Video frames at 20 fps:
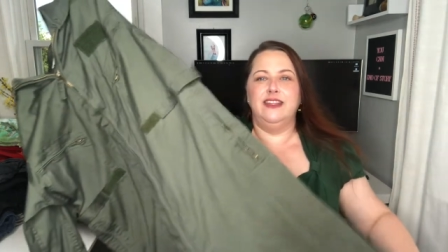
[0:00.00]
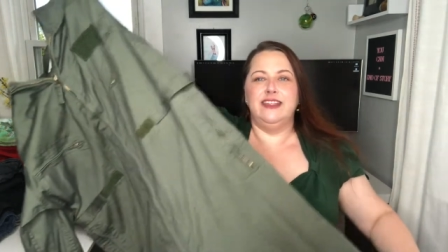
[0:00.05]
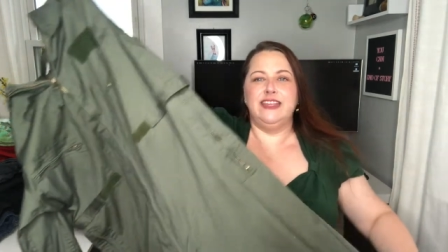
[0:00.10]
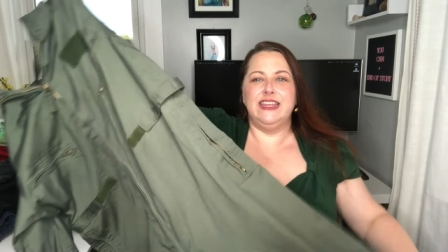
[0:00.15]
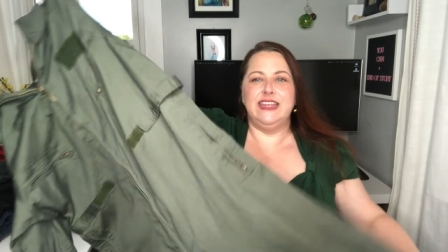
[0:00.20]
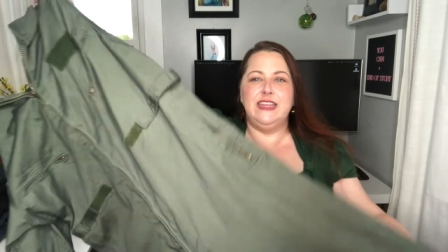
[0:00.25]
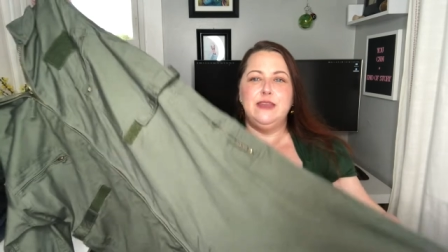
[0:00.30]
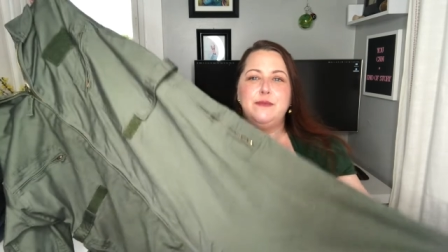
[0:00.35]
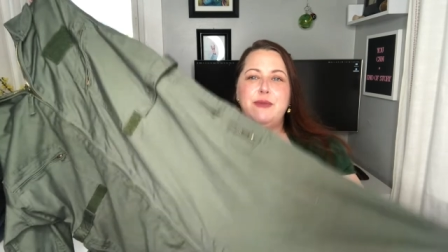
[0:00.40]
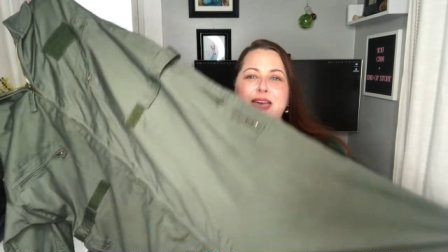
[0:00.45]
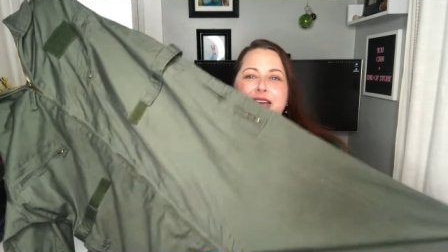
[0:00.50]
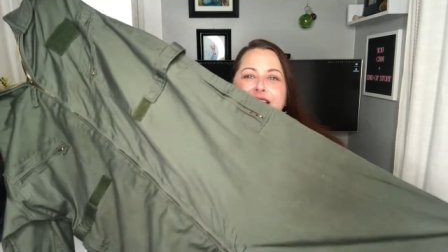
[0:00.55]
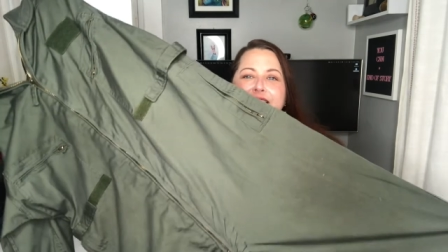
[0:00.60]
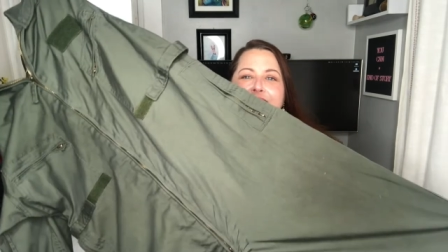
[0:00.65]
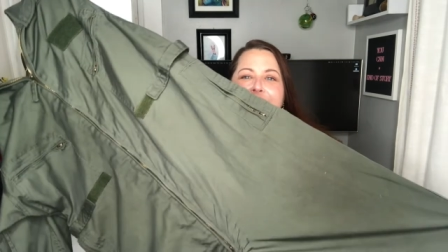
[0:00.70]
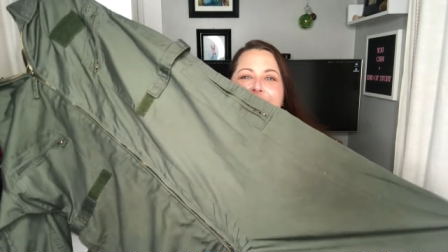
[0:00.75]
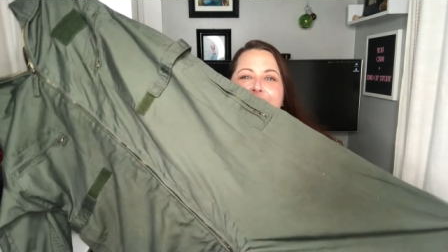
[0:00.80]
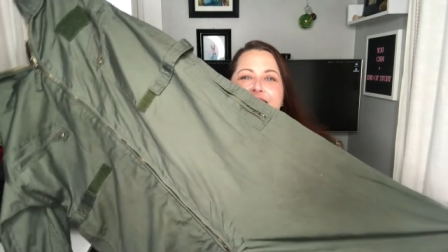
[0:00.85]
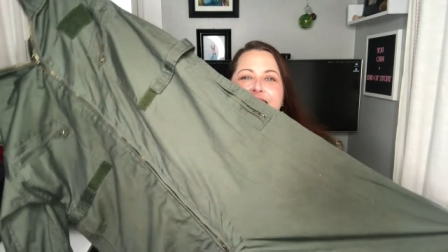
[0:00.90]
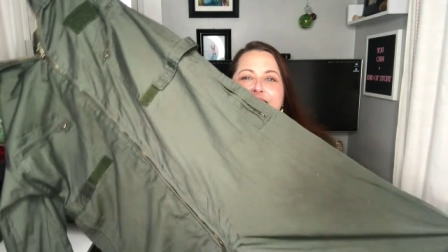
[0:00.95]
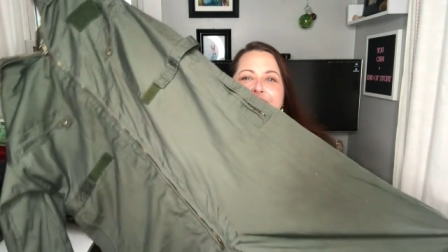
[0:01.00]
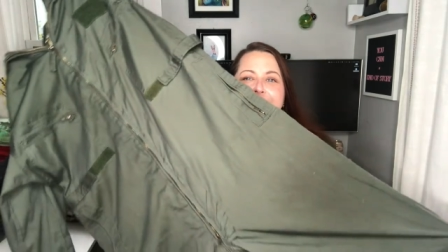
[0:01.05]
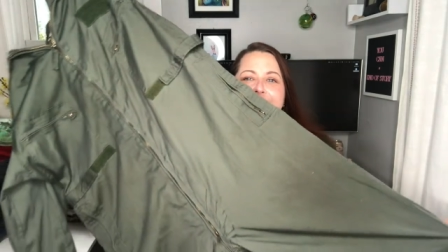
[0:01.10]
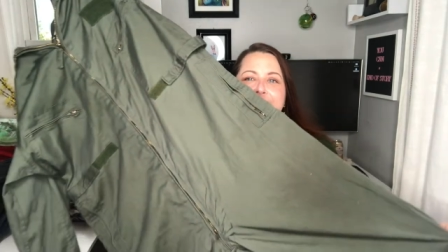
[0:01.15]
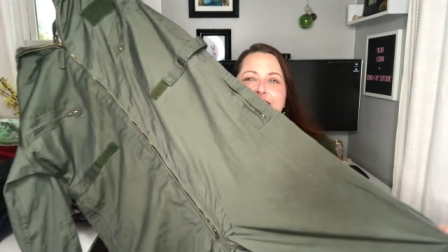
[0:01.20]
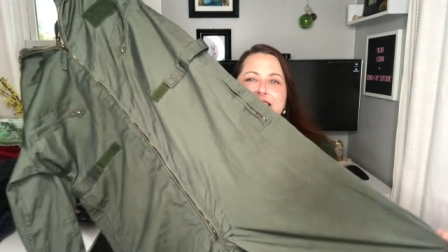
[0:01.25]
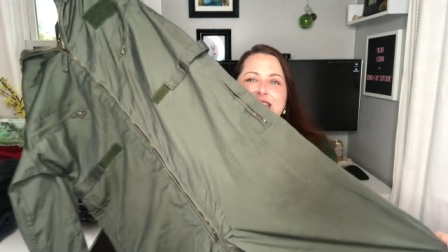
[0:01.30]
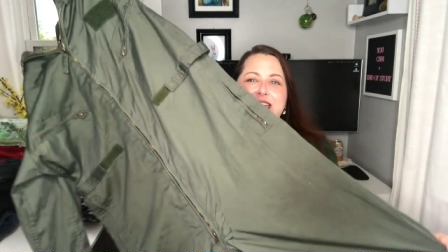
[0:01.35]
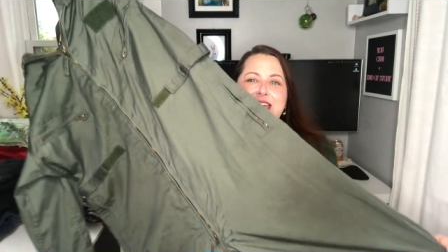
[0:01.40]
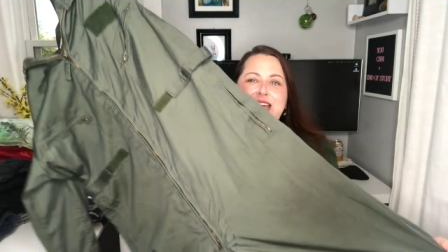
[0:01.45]
eBay,
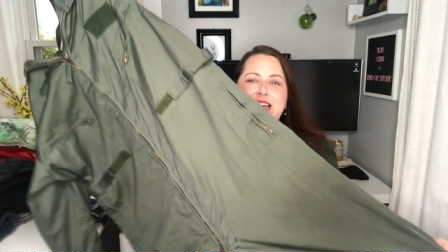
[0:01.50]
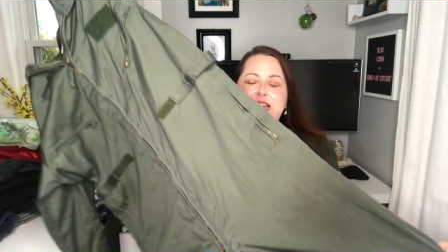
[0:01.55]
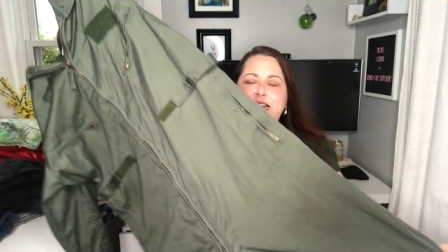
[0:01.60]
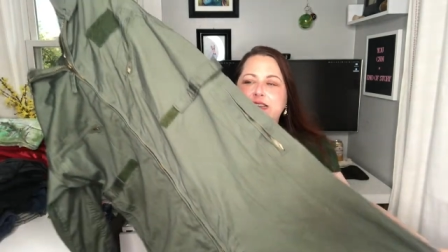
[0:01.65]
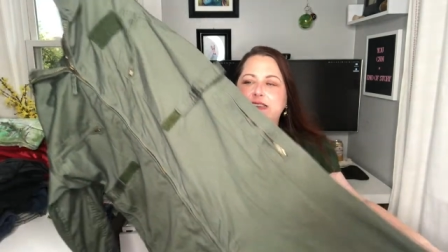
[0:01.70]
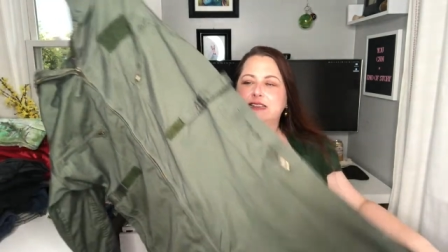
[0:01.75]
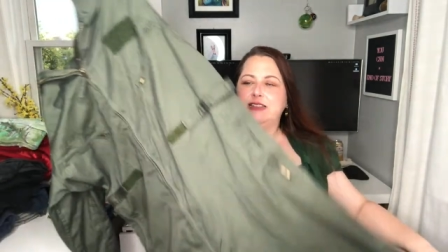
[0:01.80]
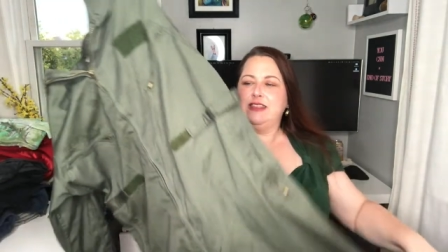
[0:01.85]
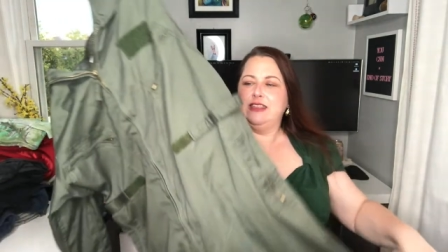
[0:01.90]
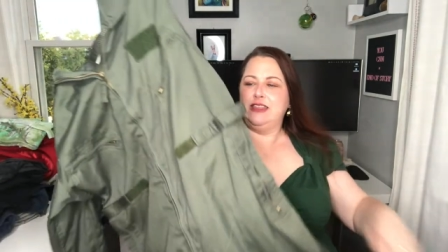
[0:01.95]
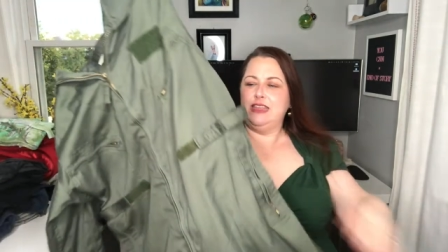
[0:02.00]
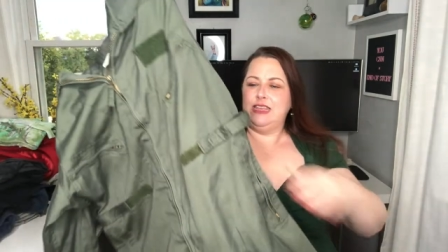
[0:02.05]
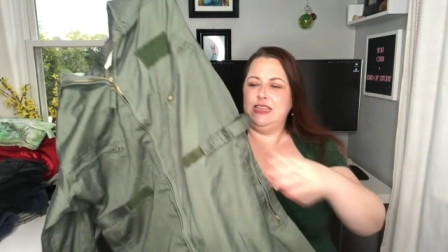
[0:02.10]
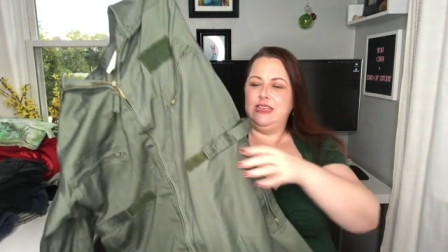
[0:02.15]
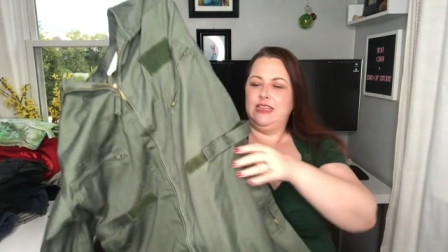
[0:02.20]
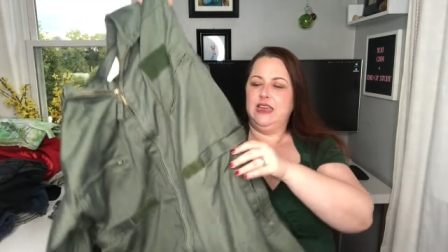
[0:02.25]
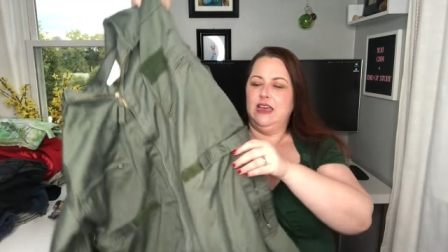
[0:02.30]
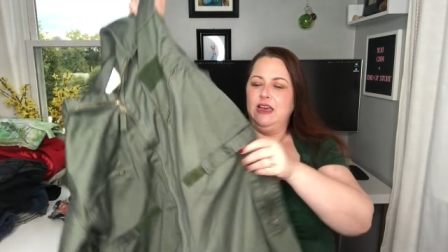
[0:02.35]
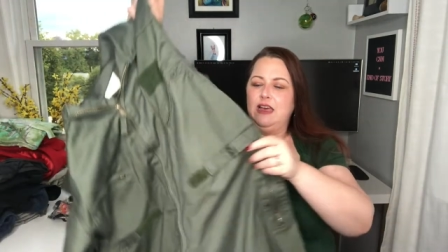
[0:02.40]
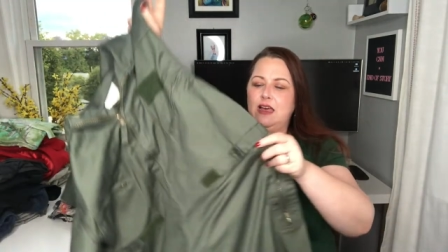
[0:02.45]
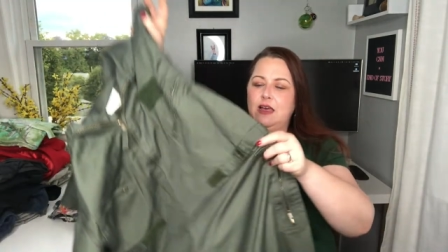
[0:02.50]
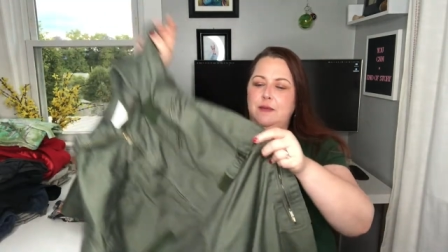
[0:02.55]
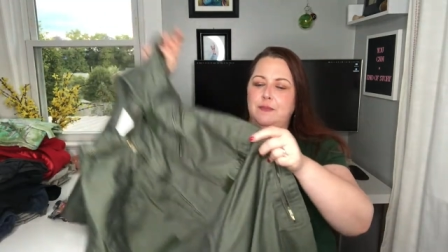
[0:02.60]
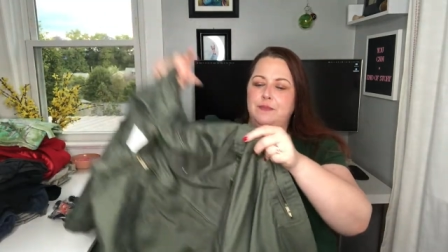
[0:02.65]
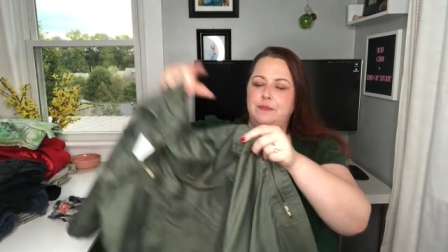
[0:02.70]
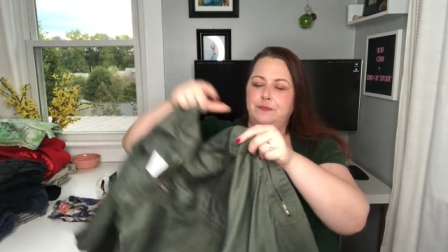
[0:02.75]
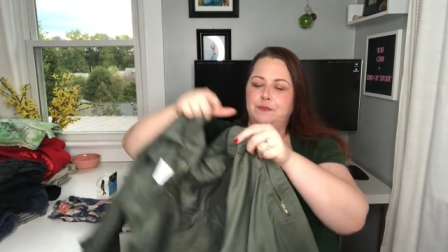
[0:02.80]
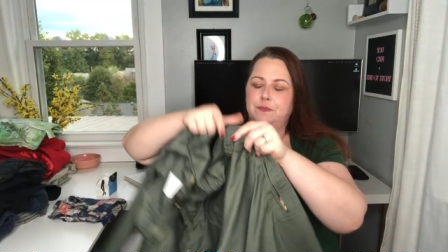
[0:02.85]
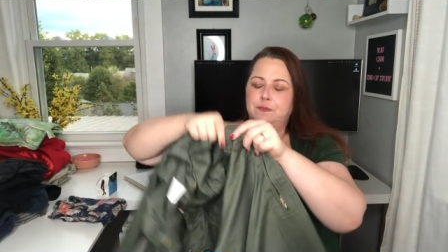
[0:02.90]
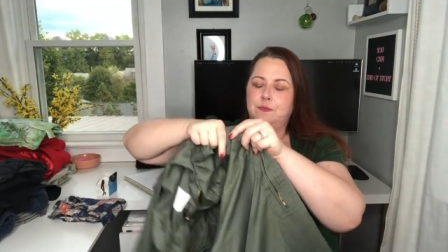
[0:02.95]
and the, I'll
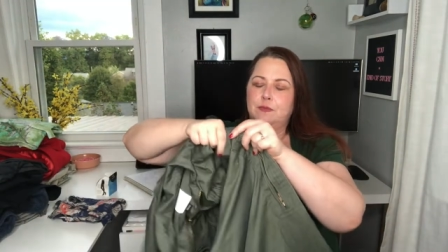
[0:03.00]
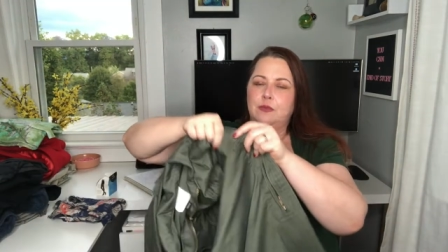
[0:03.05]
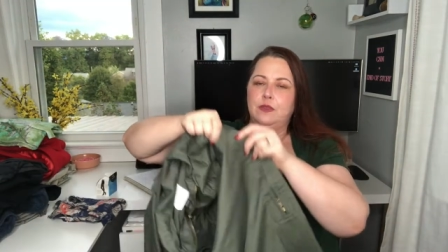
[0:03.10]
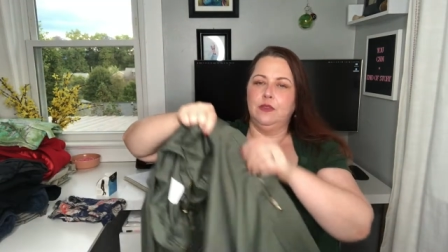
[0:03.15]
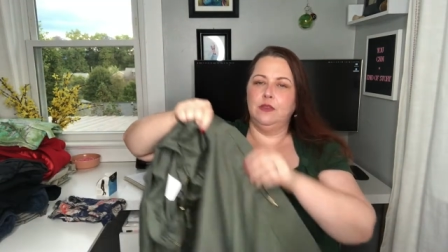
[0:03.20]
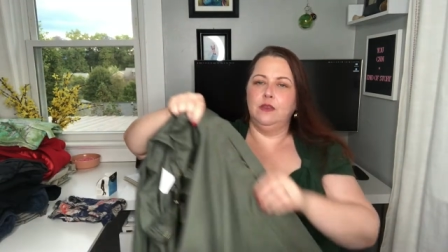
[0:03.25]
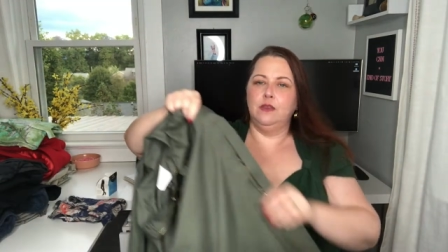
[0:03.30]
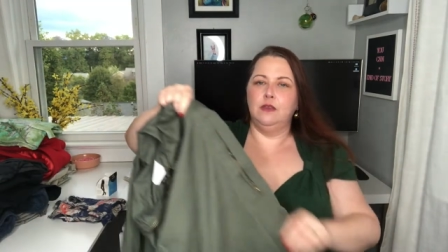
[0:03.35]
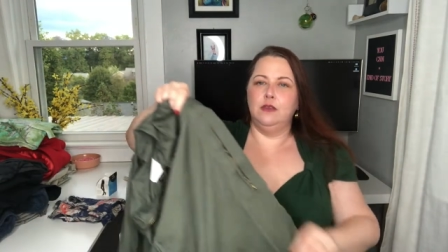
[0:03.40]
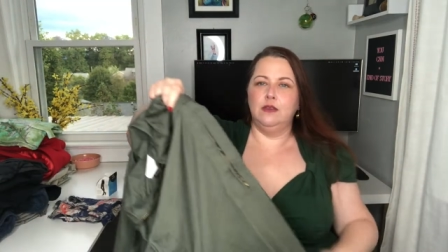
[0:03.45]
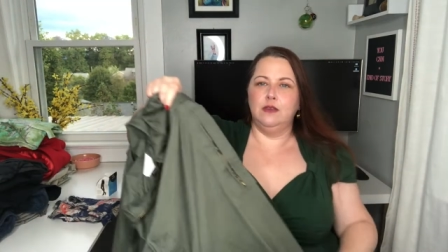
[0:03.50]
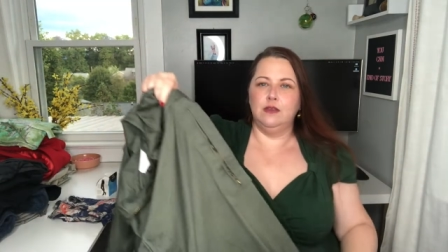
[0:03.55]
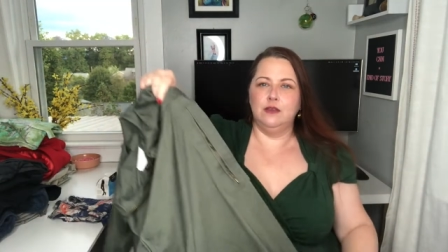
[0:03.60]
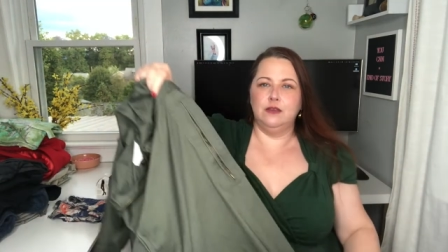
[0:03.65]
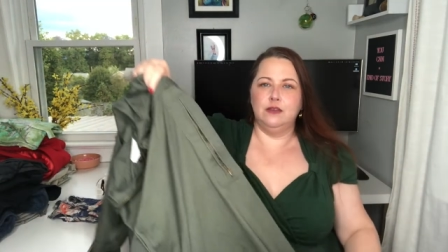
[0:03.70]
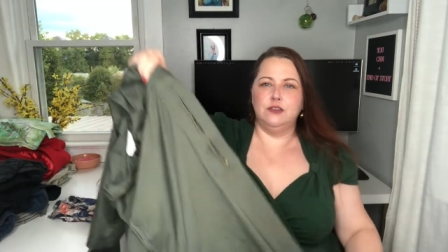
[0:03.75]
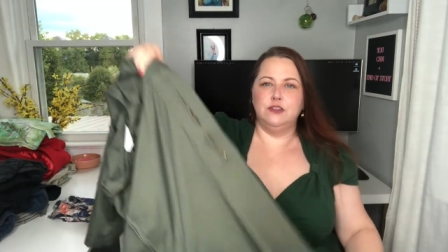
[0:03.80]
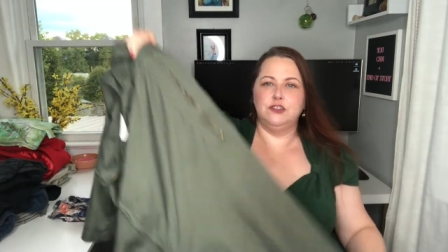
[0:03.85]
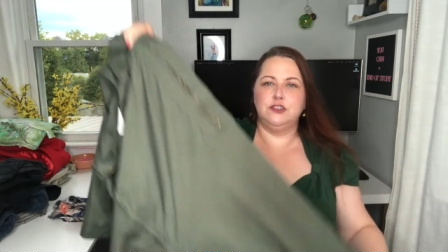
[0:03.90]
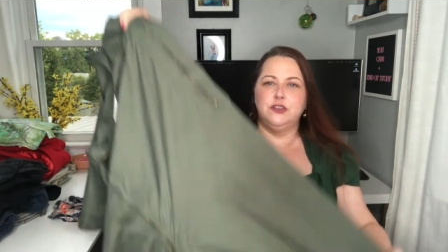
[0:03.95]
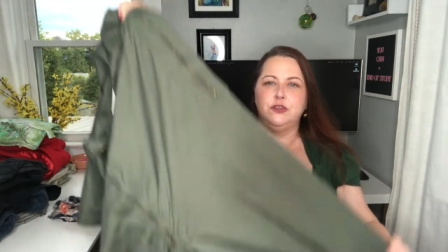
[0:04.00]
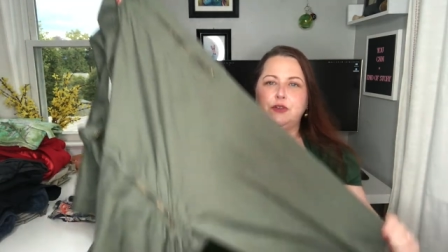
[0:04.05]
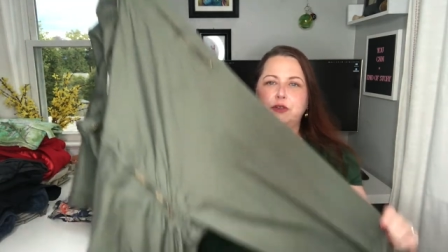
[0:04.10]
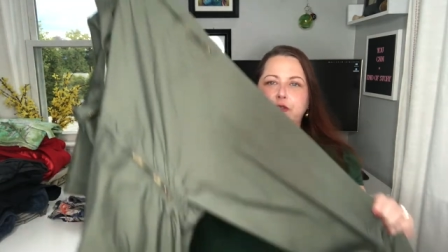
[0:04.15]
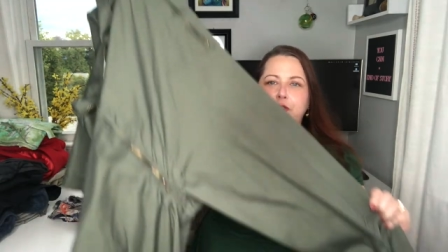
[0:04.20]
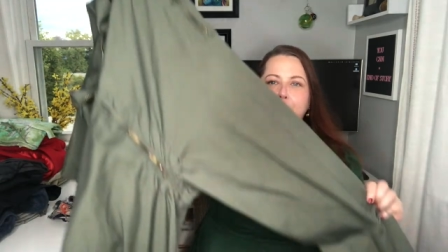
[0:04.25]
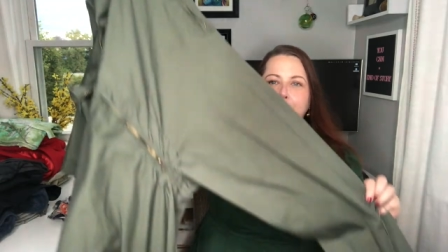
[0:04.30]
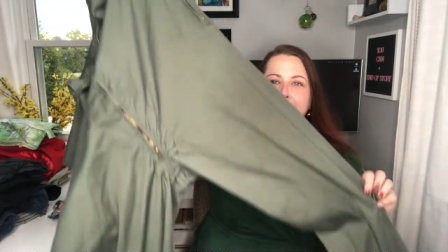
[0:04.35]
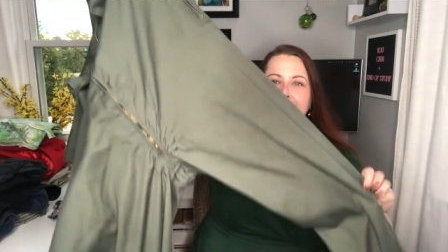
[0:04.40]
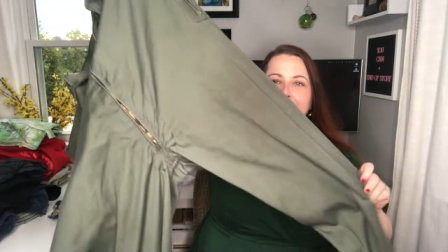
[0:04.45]
show you
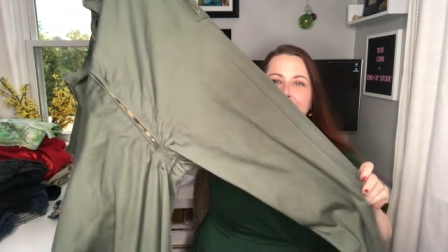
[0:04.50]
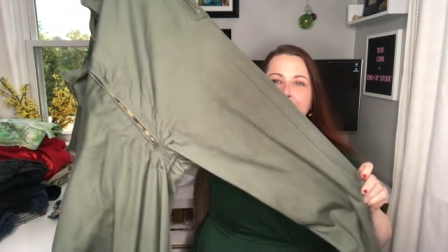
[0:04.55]
the pants.